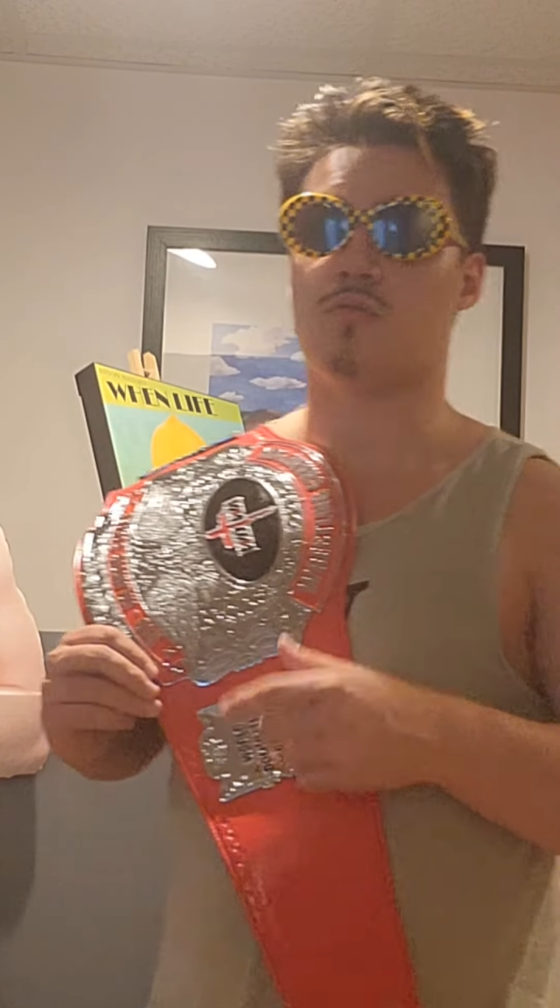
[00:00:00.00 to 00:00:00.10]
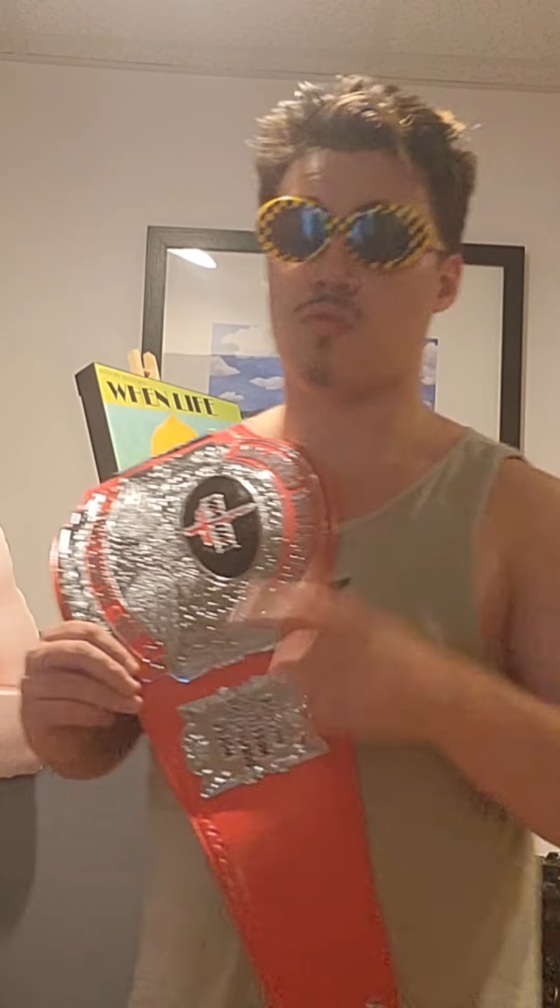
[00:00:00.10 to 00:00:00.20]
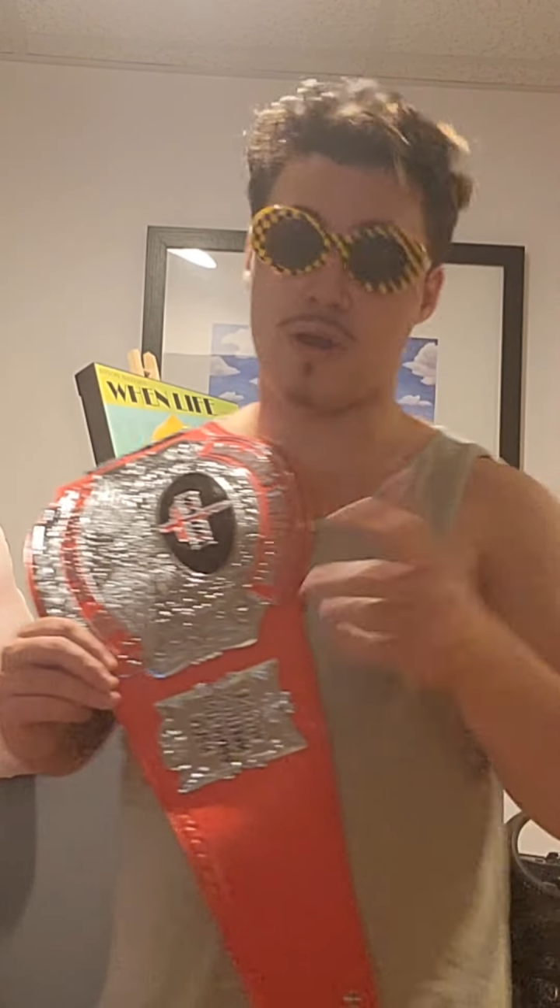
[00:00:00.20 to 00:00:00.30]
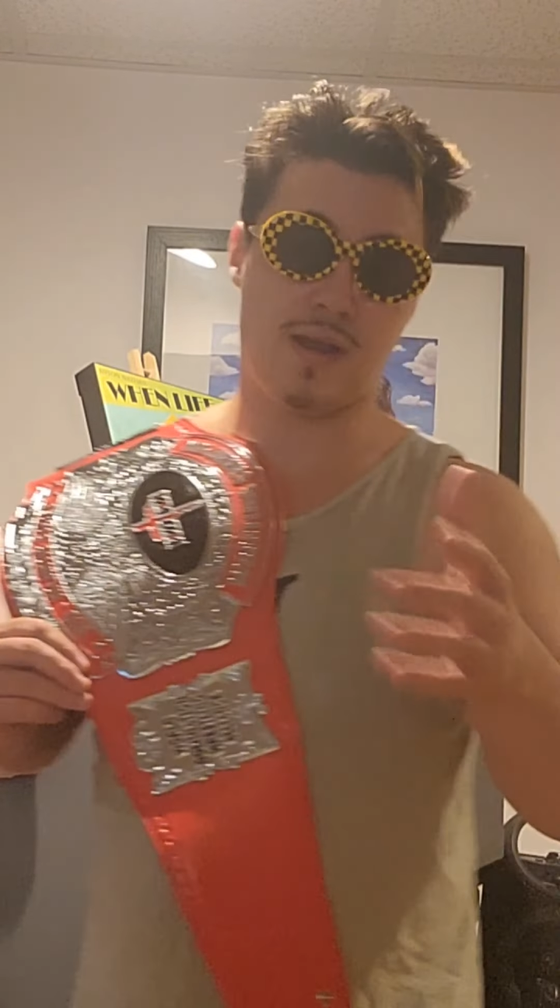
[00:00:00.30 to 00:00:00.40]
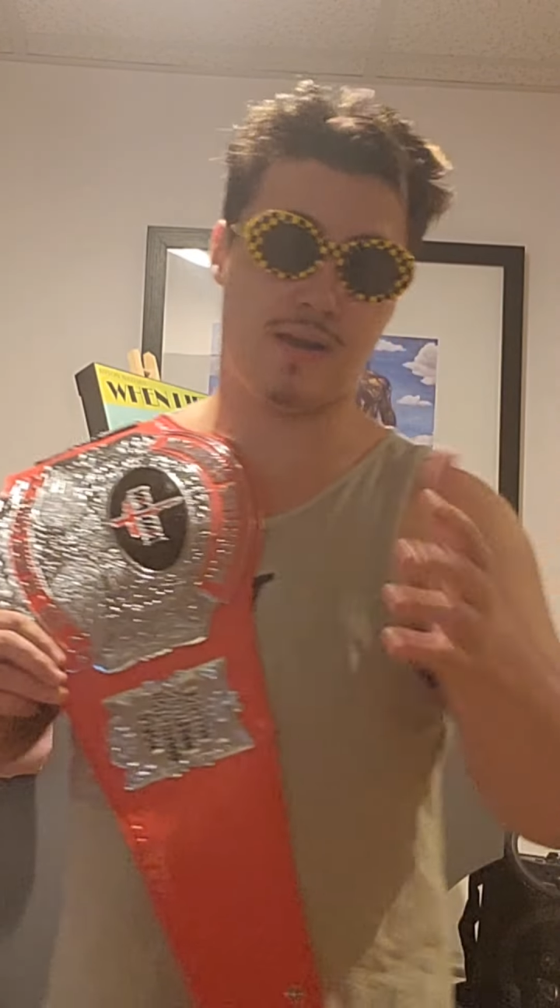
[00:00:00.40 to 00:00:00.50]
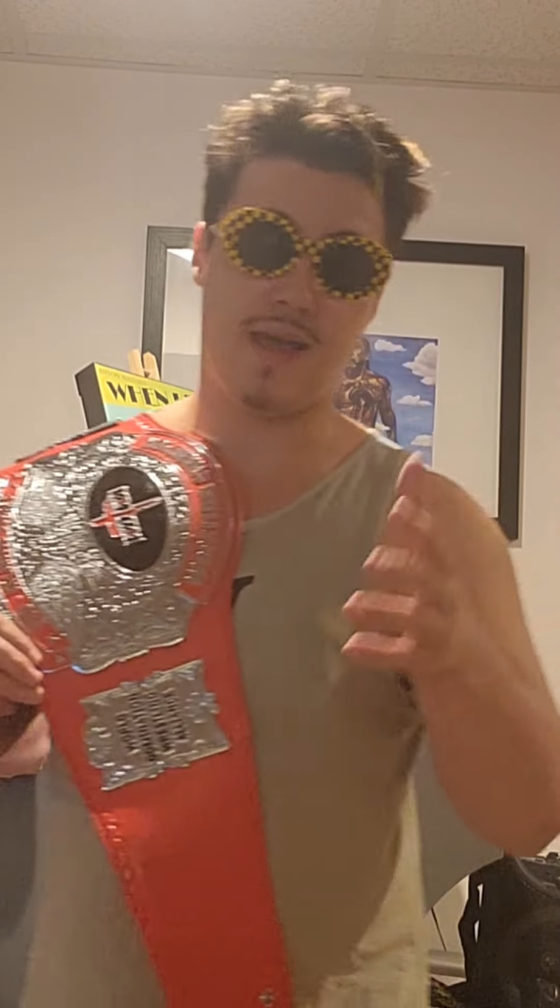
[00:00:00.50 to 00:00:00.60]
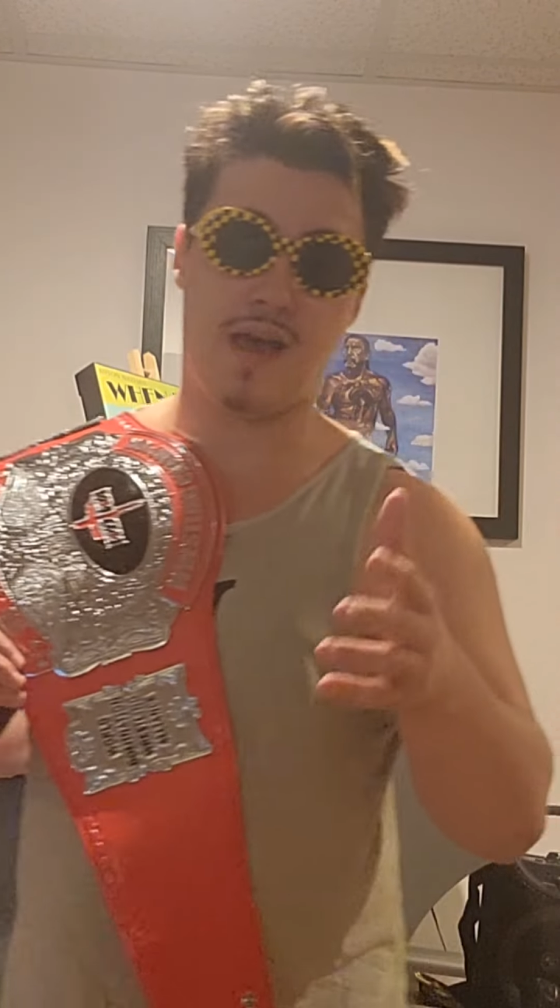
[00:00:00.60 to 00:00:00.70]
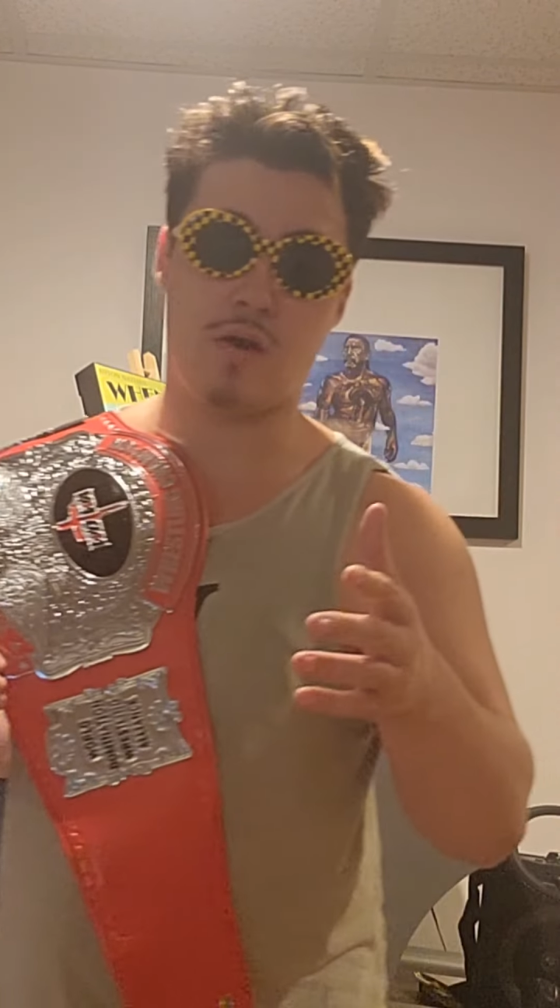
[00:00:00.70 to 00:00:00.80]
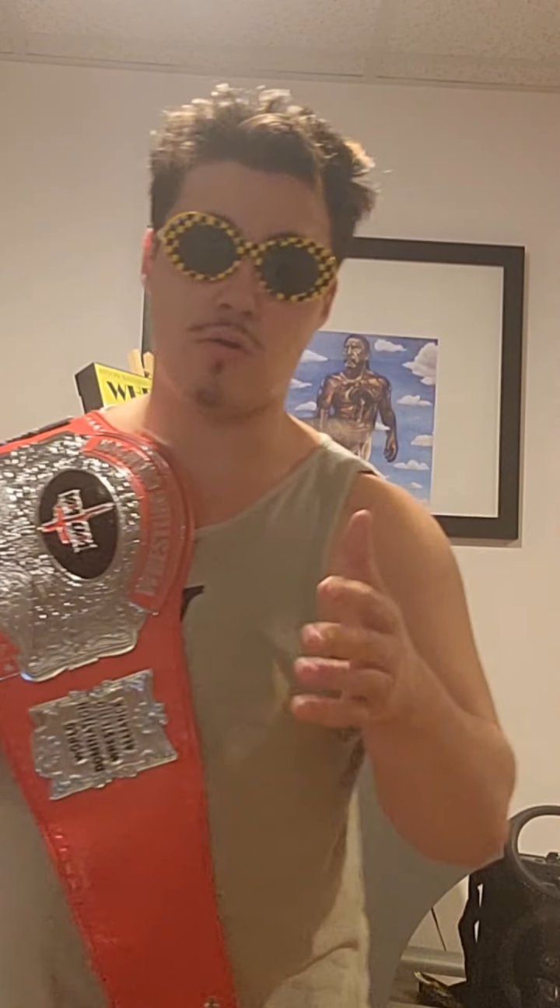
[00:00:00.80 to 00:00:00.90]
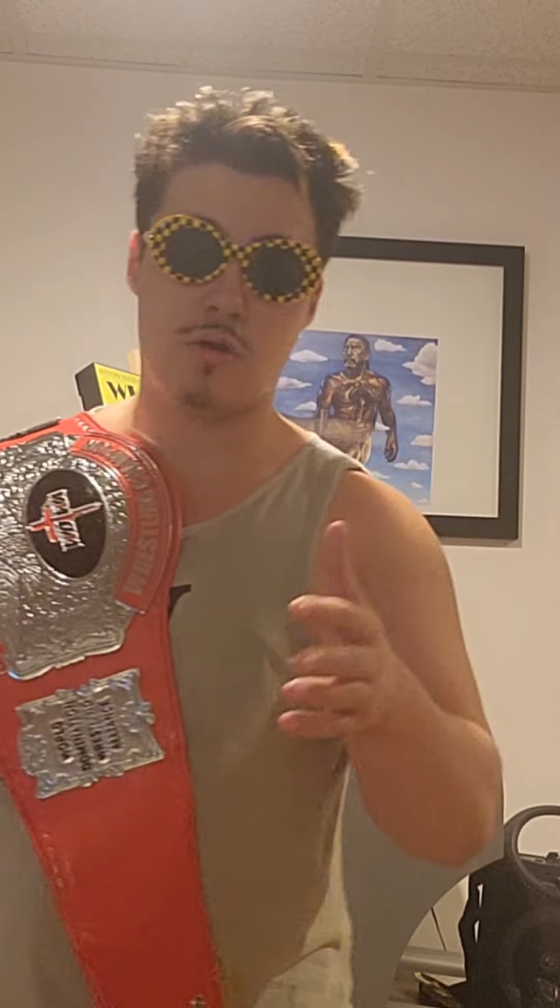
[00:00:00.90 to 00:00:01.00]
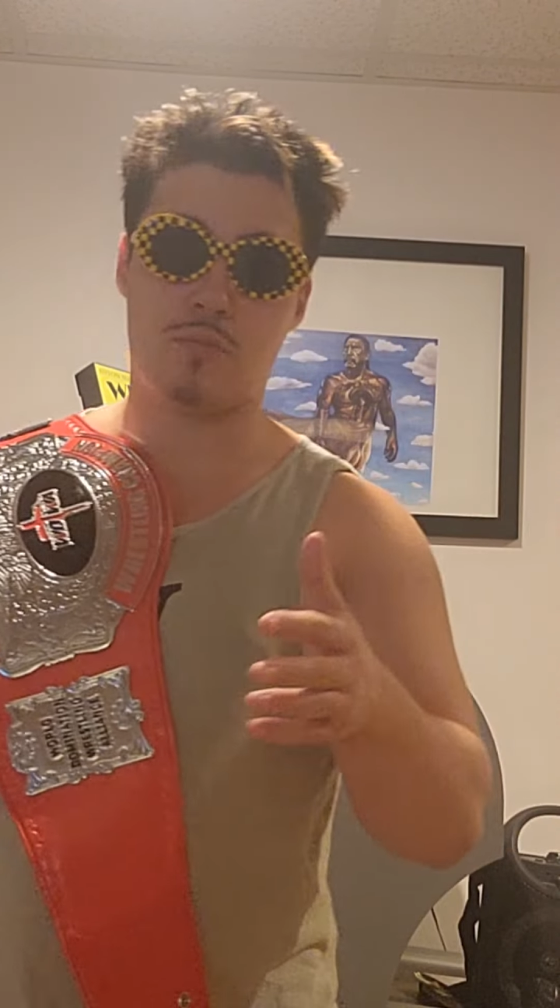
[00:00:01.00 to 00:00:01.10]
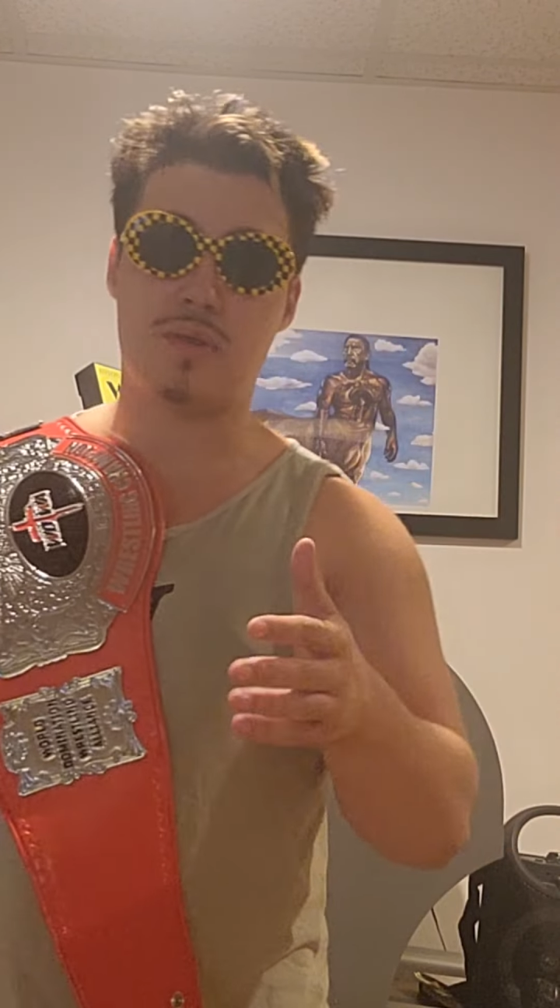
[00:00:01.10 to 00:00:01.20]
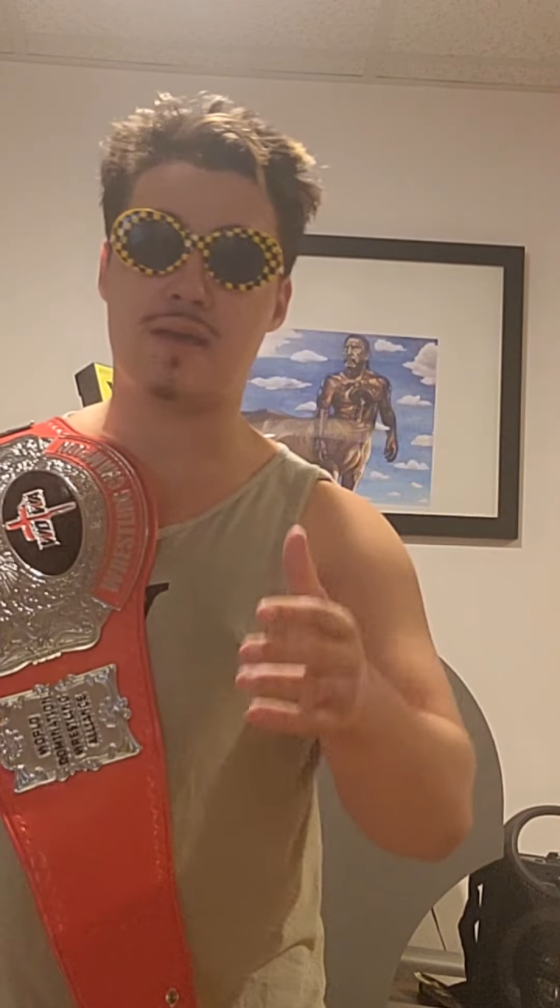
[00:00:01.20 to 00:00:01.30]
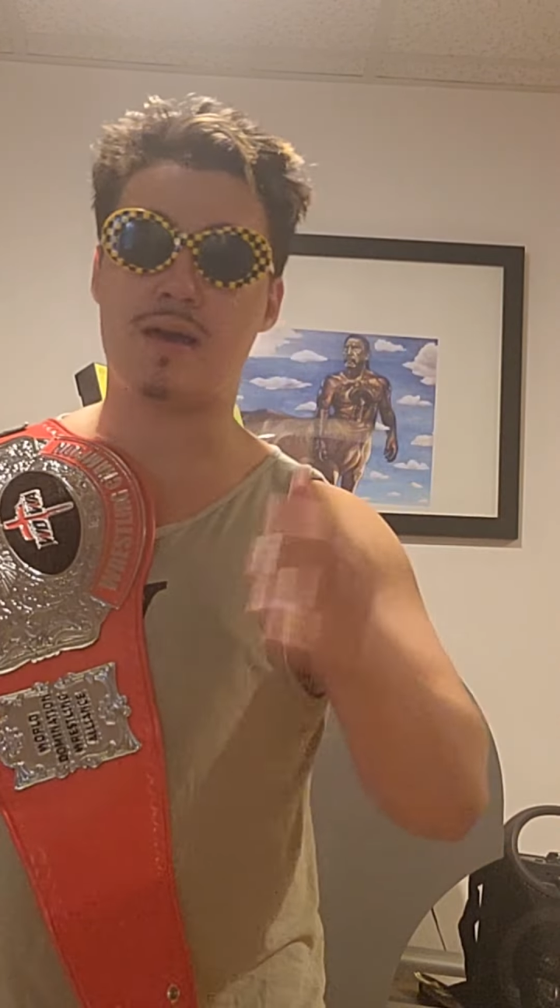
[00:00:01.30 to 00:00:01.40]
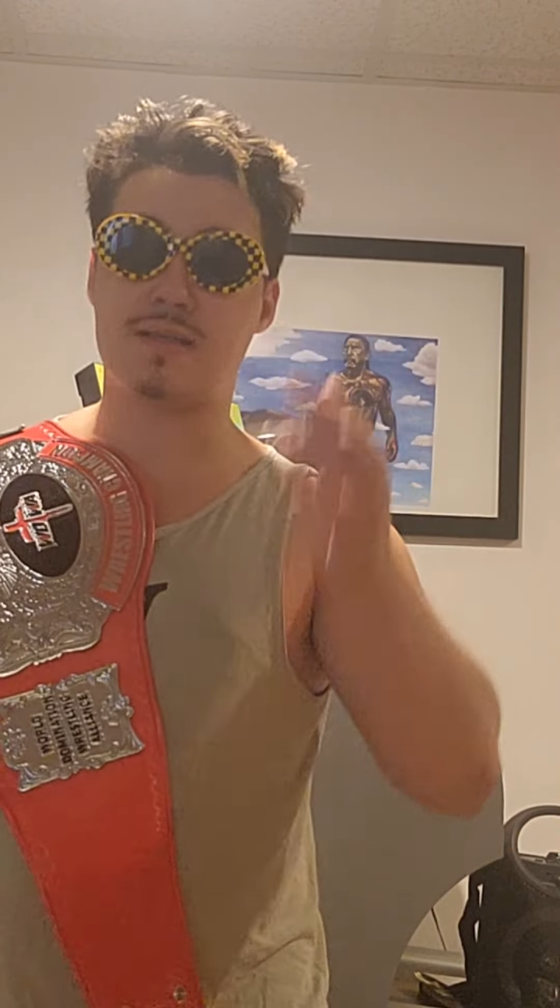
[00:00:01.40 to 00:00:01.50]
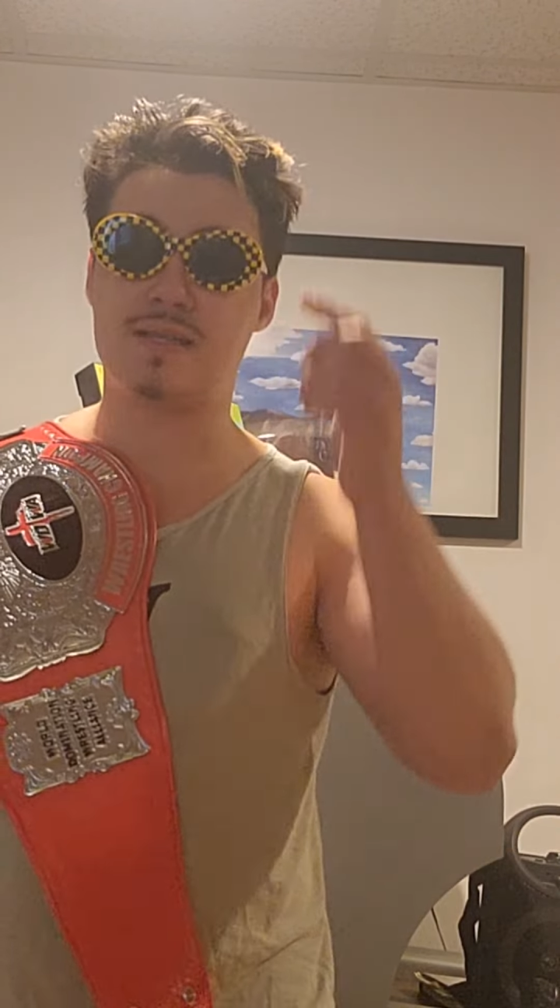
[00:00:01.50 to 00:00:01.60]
right now because